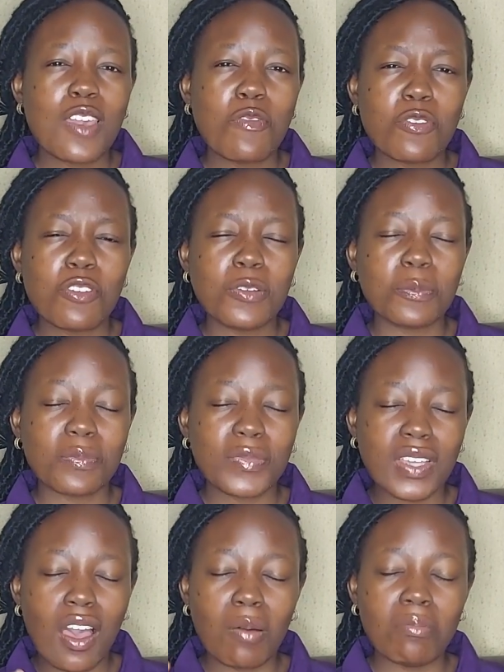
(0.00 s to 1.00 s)
Even
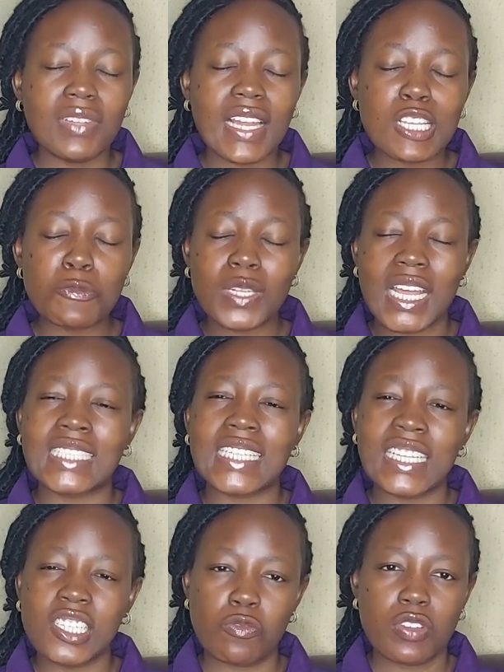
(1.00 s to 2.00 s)
Let's put
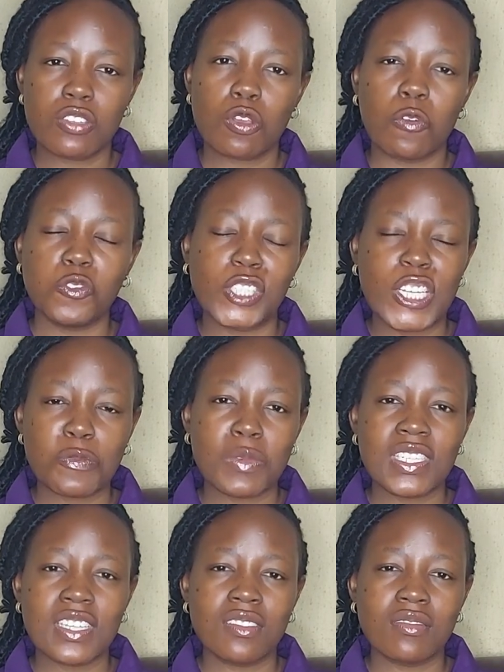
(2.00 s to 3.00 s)
aside the risk of
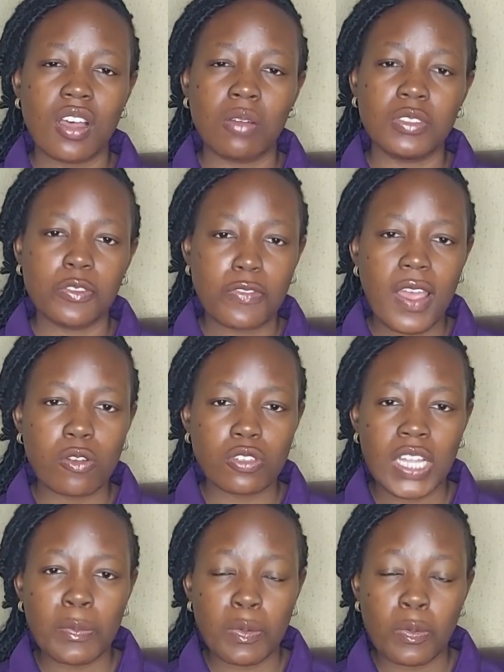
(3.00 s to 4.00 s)
transmitting the
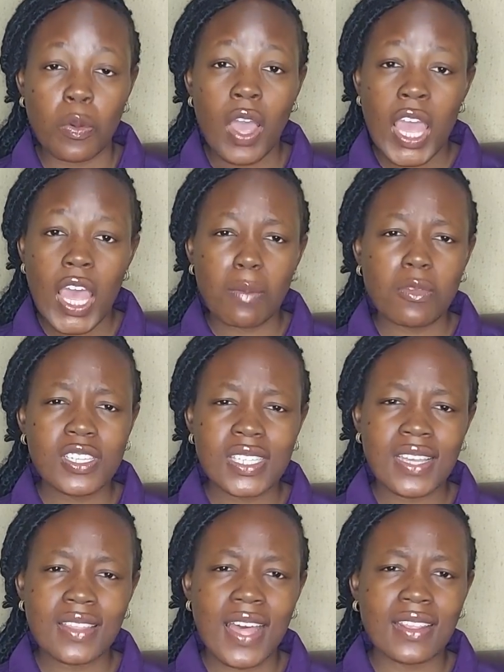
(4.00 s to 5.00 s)
virus to other people. I'm not
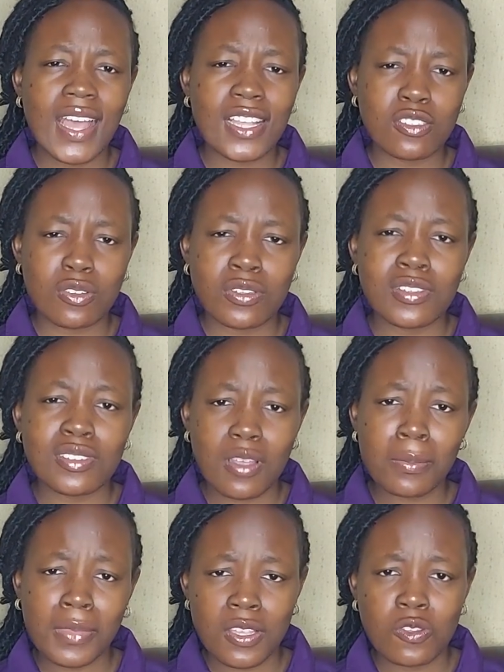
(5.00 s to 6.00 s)
saying that that's not
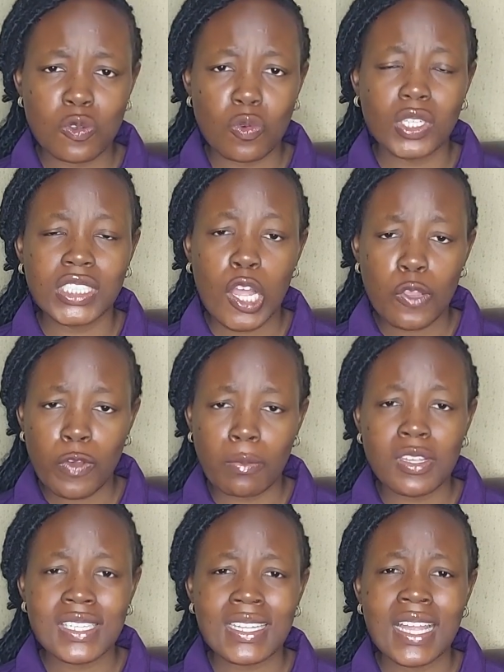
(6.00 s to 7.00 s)
something to watch out for.
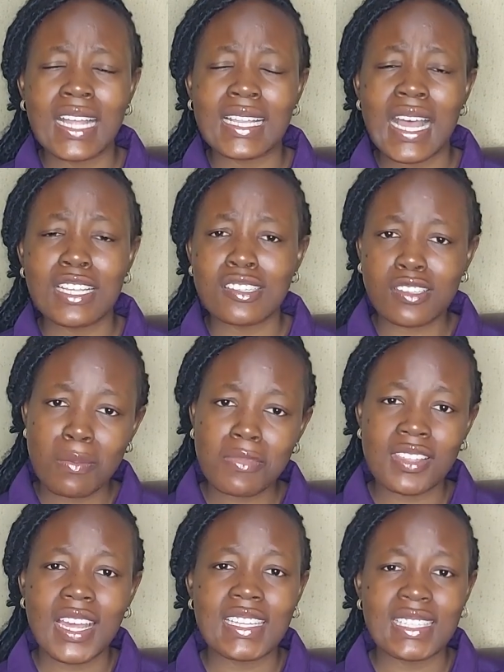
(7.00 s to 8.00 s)
I'm not saying that that's
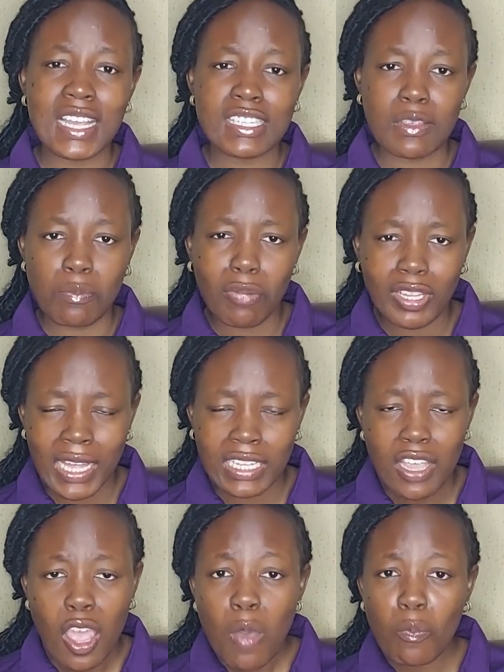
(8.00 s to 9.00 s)
something that is less
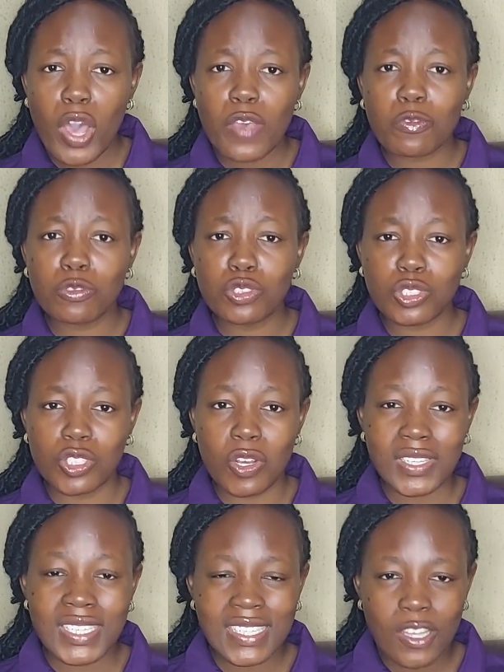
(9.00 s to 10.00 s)
important. But even to
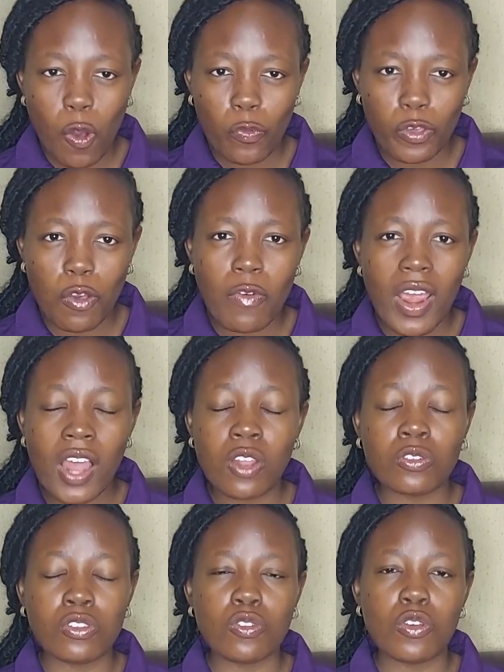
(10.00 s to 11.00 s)
yourself, your viral
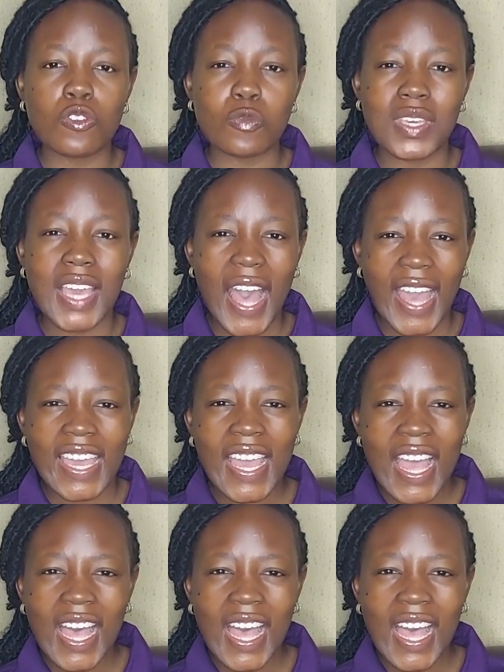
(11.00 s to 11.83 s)
load is going to be high,